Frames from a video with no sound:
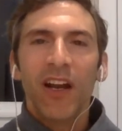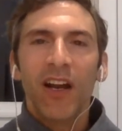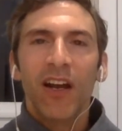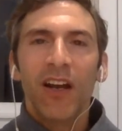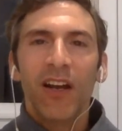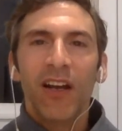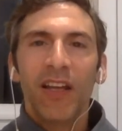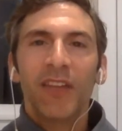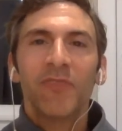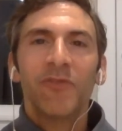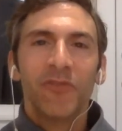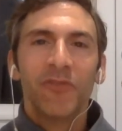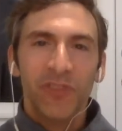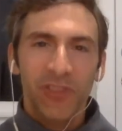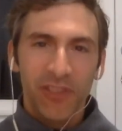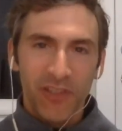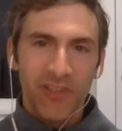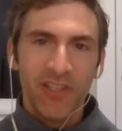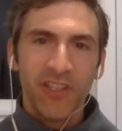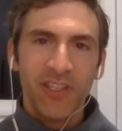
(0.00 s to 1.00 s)
And for
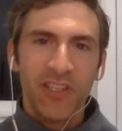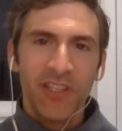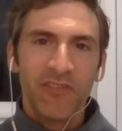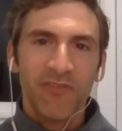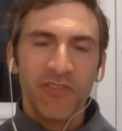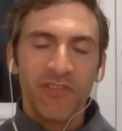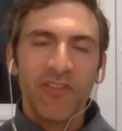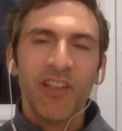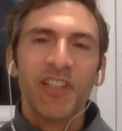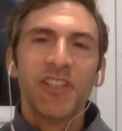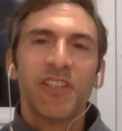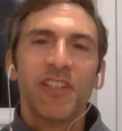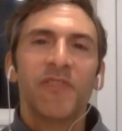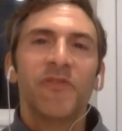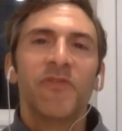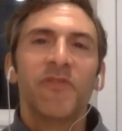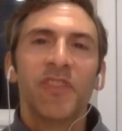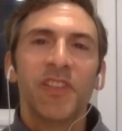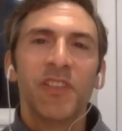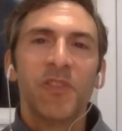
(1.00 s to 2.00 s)
logistic regression,
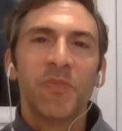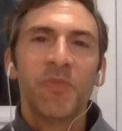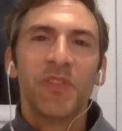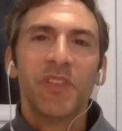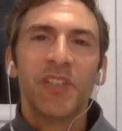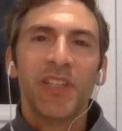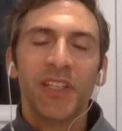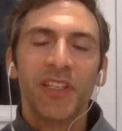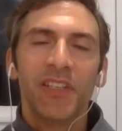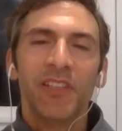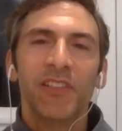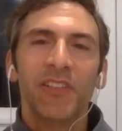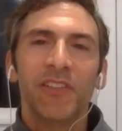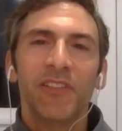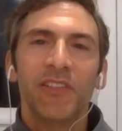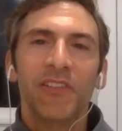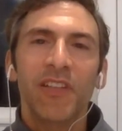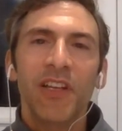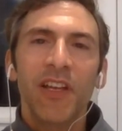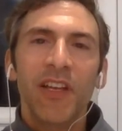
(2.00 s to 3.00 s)
for this
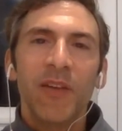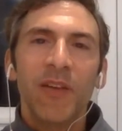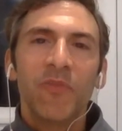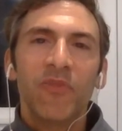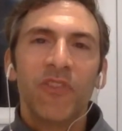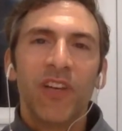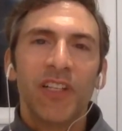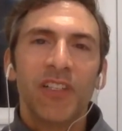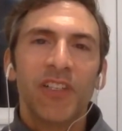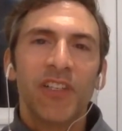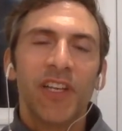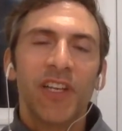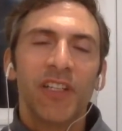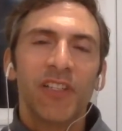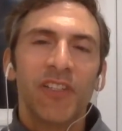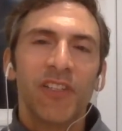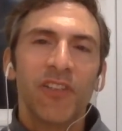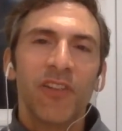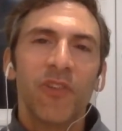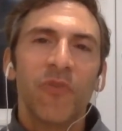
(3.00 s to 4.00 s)
particular
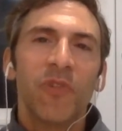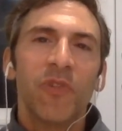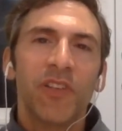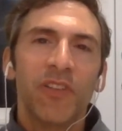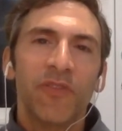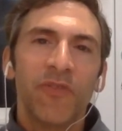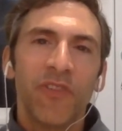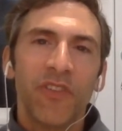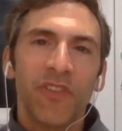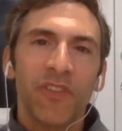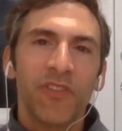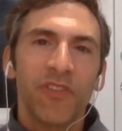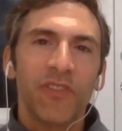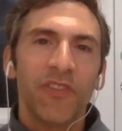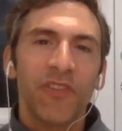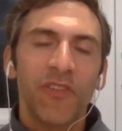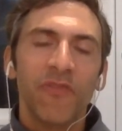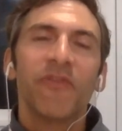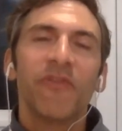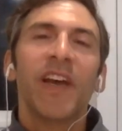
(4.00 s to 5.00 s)
project, one of
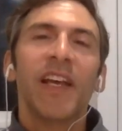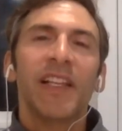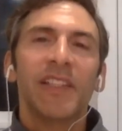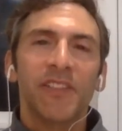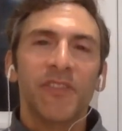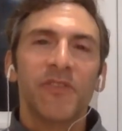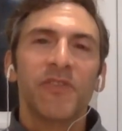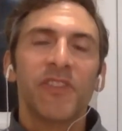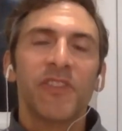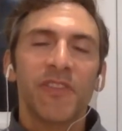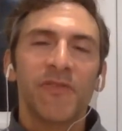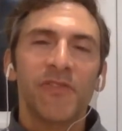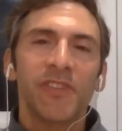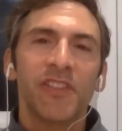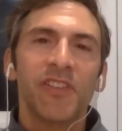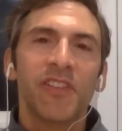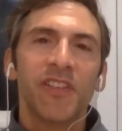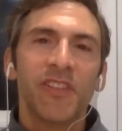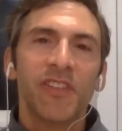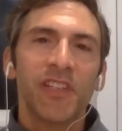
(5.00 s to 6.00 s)
the values of
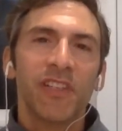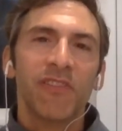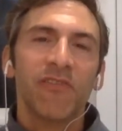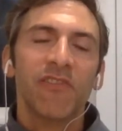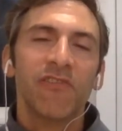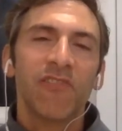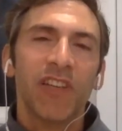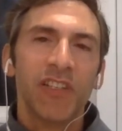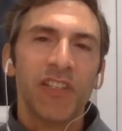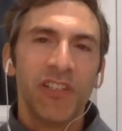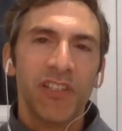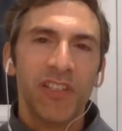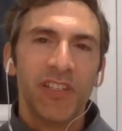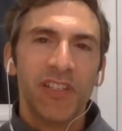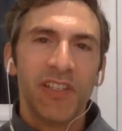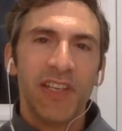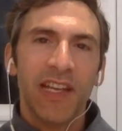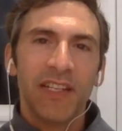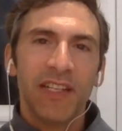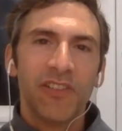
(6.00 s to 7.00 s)
logistic regression
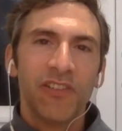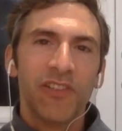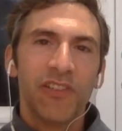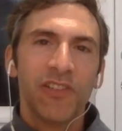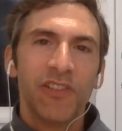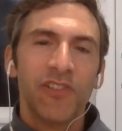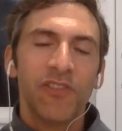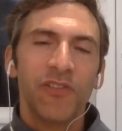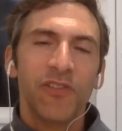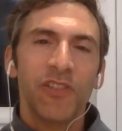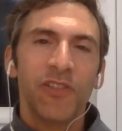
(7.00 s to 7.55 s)
is not just